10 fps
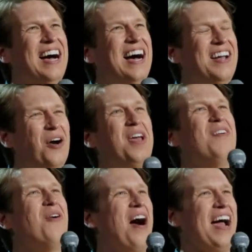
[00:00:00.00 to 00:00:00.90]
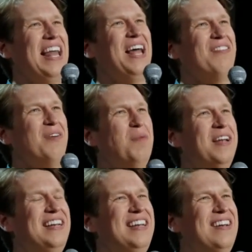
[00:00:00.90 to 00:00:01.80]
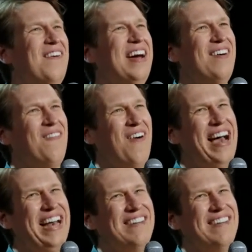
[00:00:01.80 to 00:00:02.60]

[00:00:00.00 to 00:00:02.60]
Don't get me wrong, I love them, but what?